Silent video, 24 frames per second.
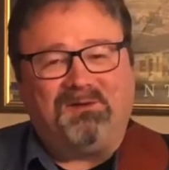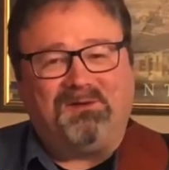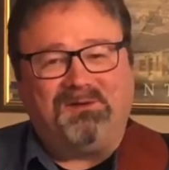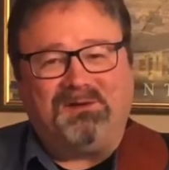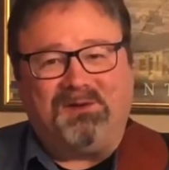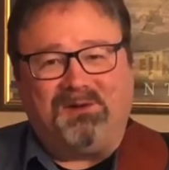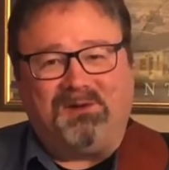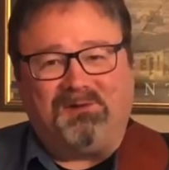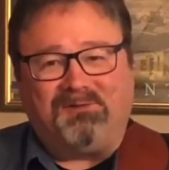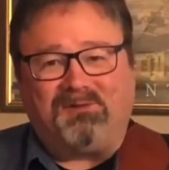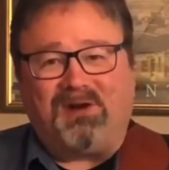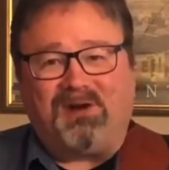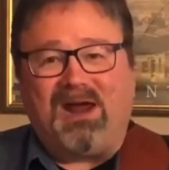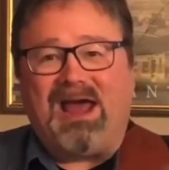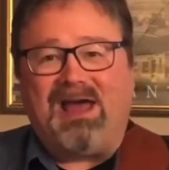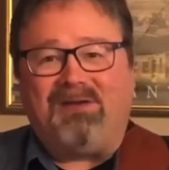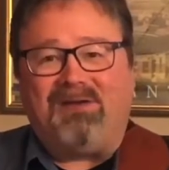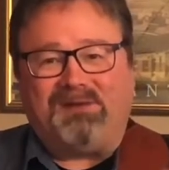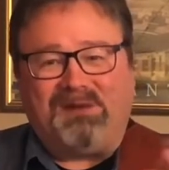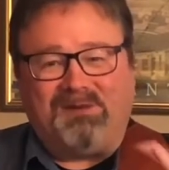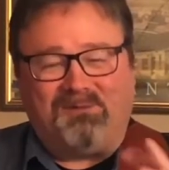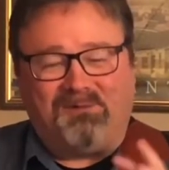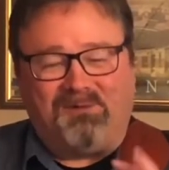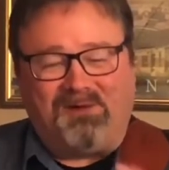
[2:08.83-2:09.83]

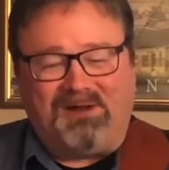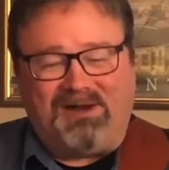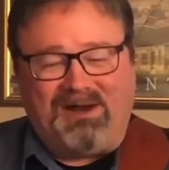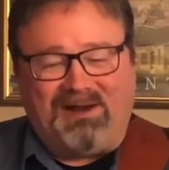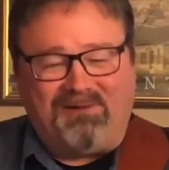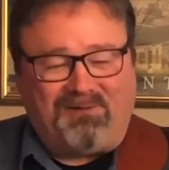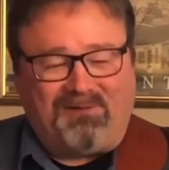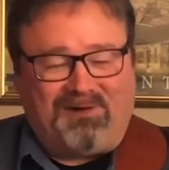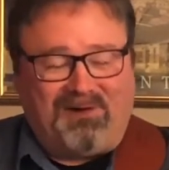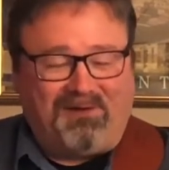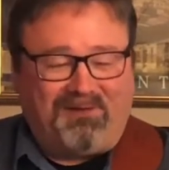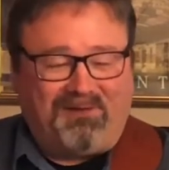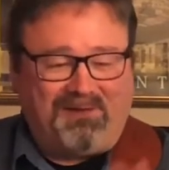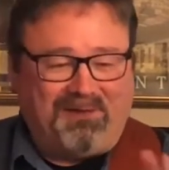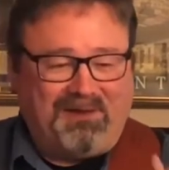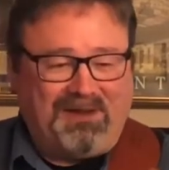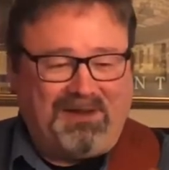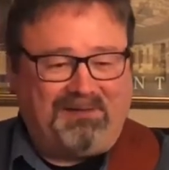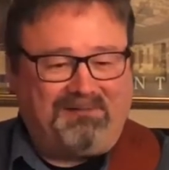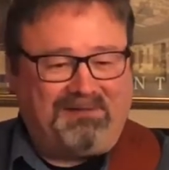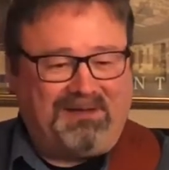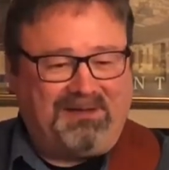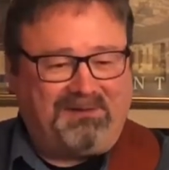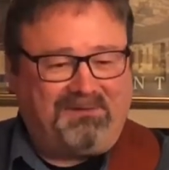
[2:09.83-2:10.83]
driving, whatever, although,
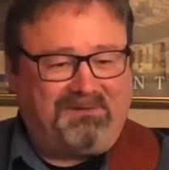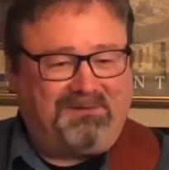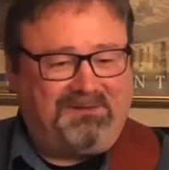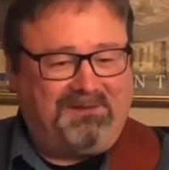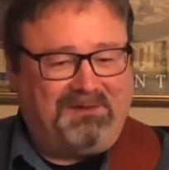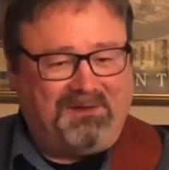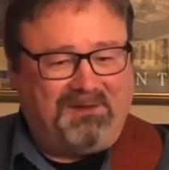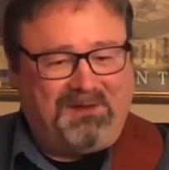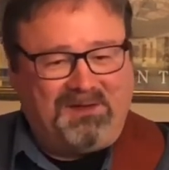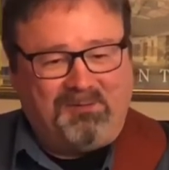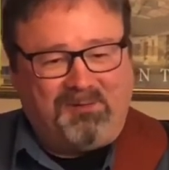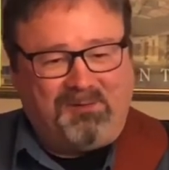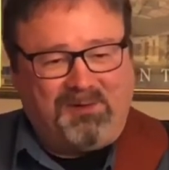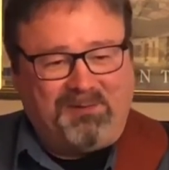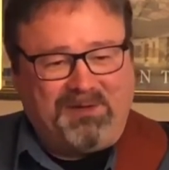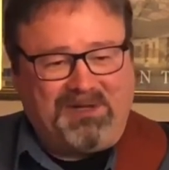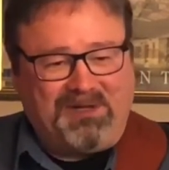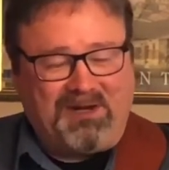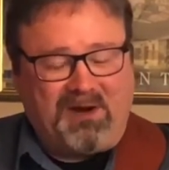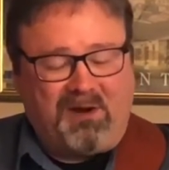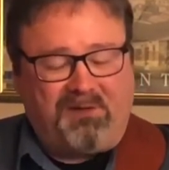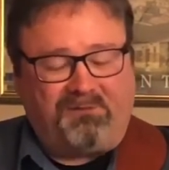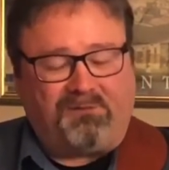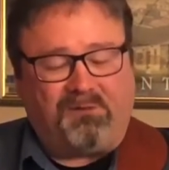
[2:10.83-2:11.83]
you want to be
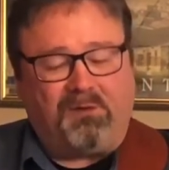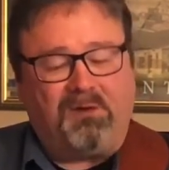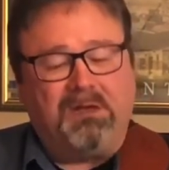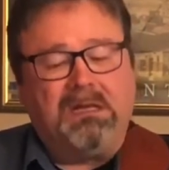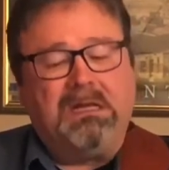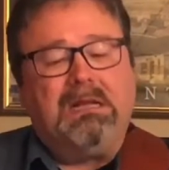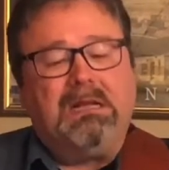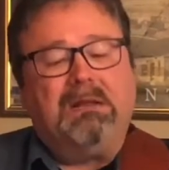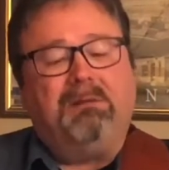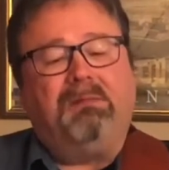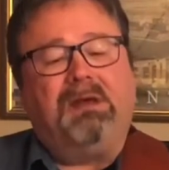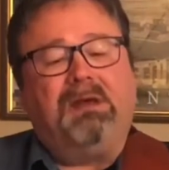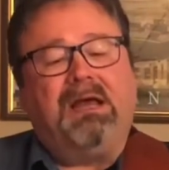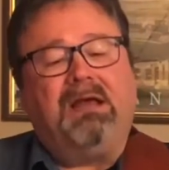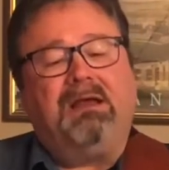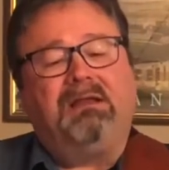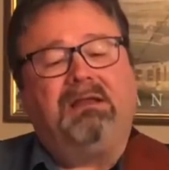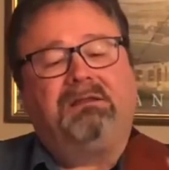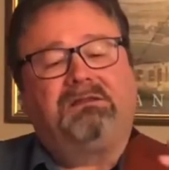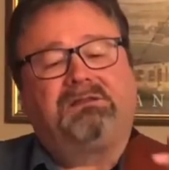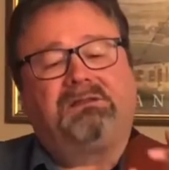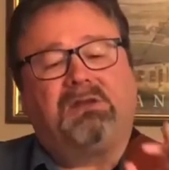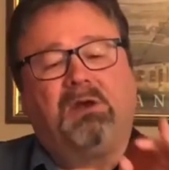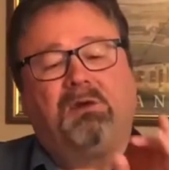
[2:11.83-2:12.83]
careful. But
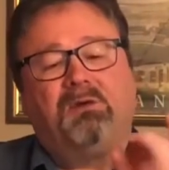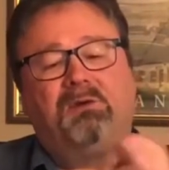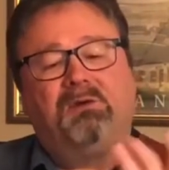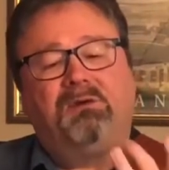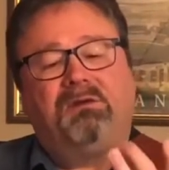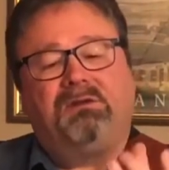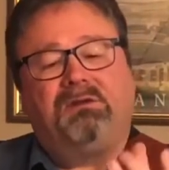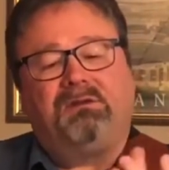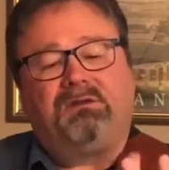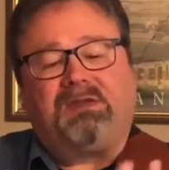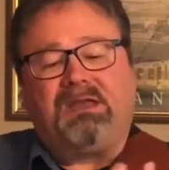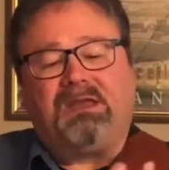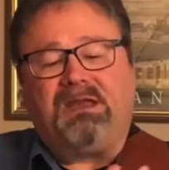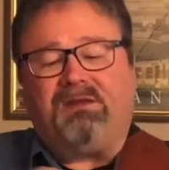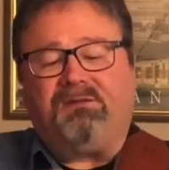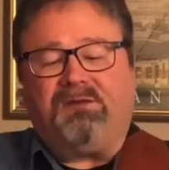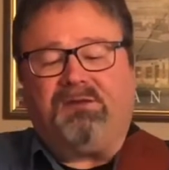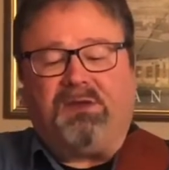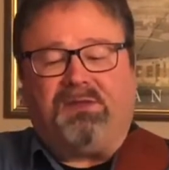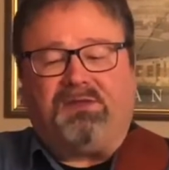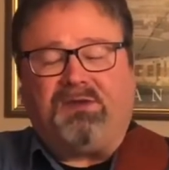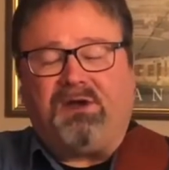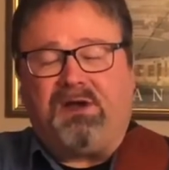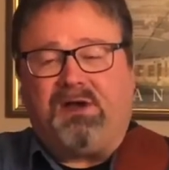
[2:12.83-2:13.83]
so think of
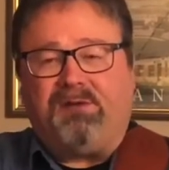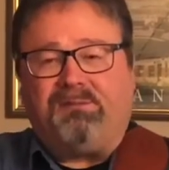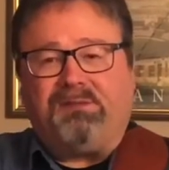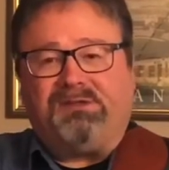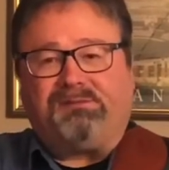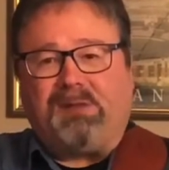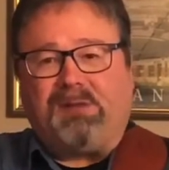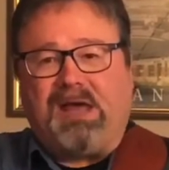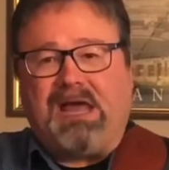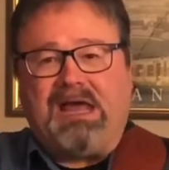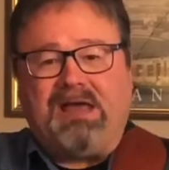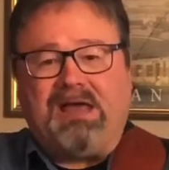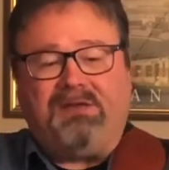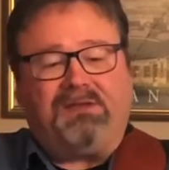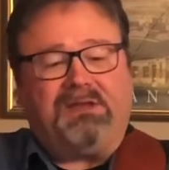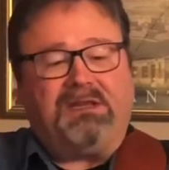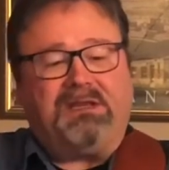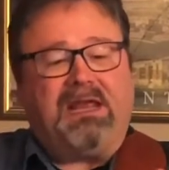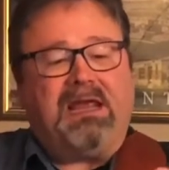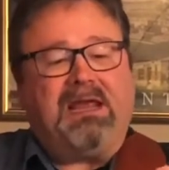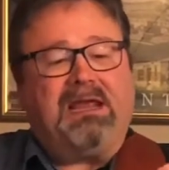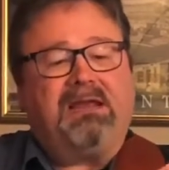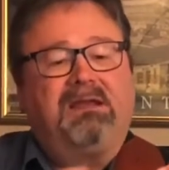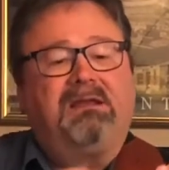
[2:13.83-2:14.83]
your thumb as behind the
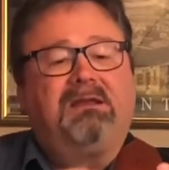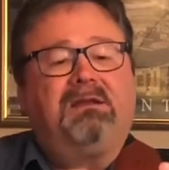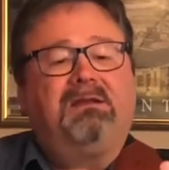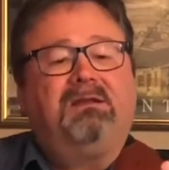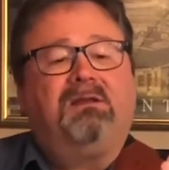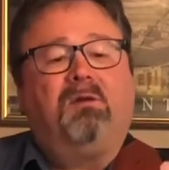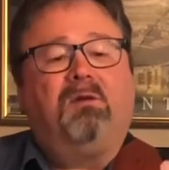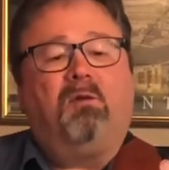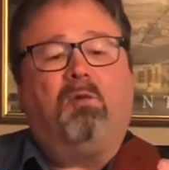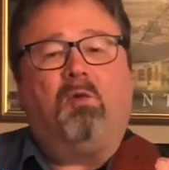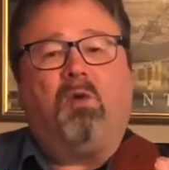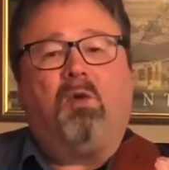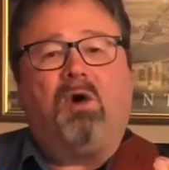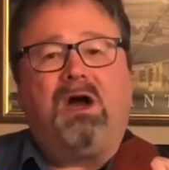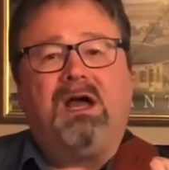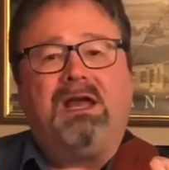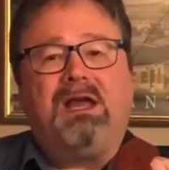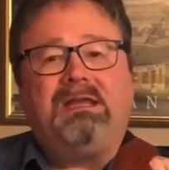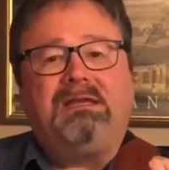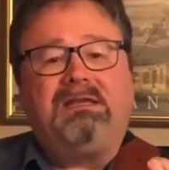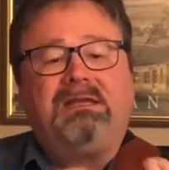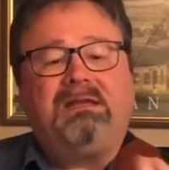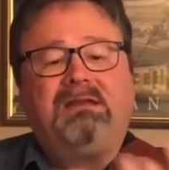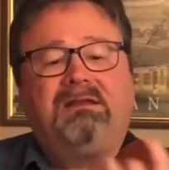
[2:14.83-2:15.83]
neck.
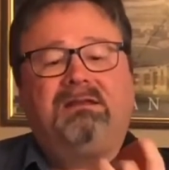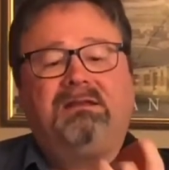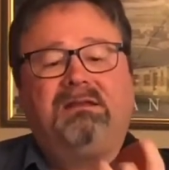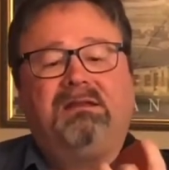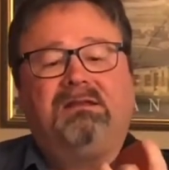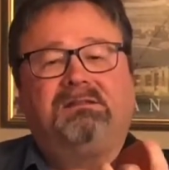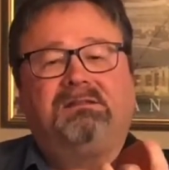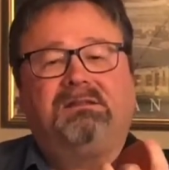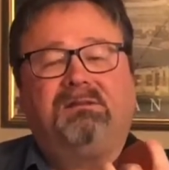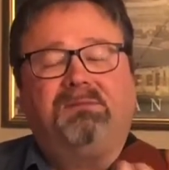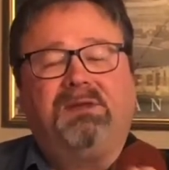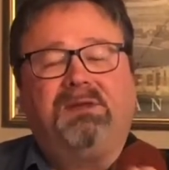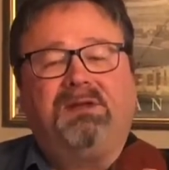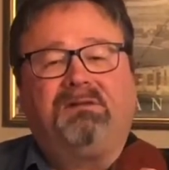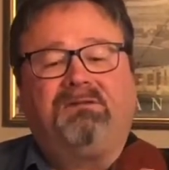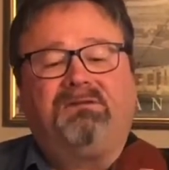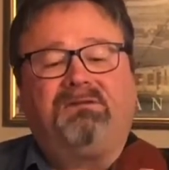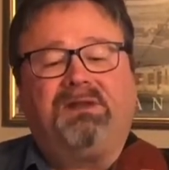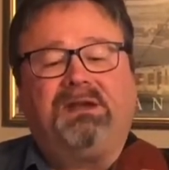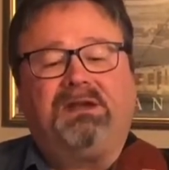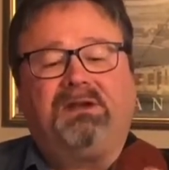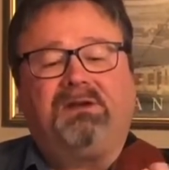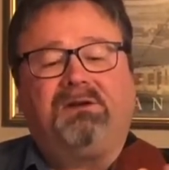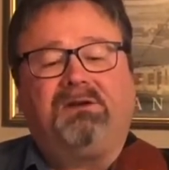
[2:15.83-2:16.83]
1 is the middle
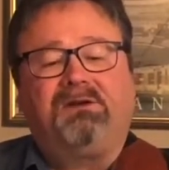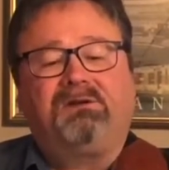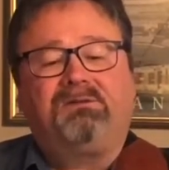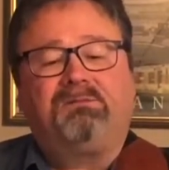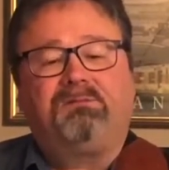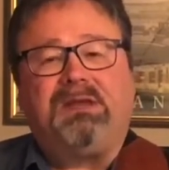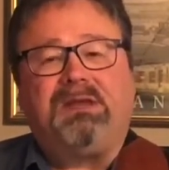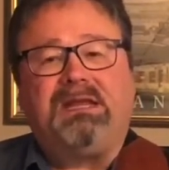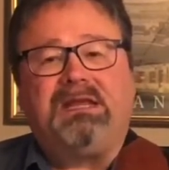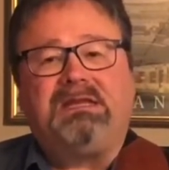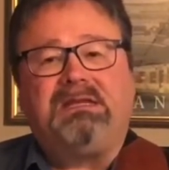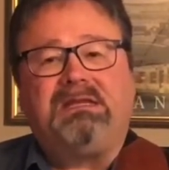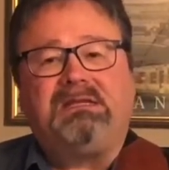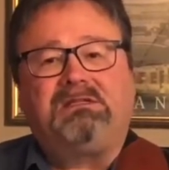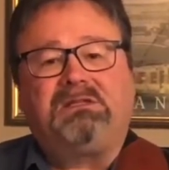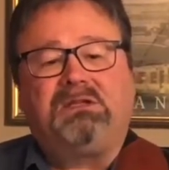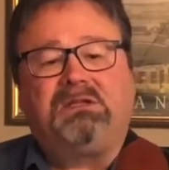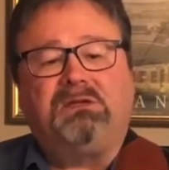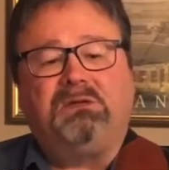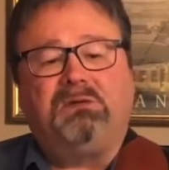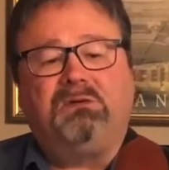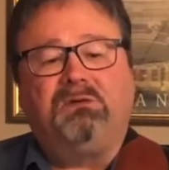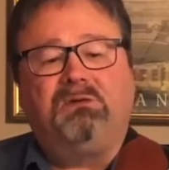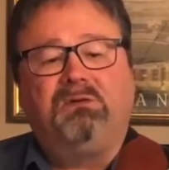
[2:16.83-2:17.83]
finger, pinky
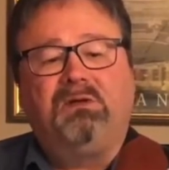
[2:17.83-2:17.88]
2,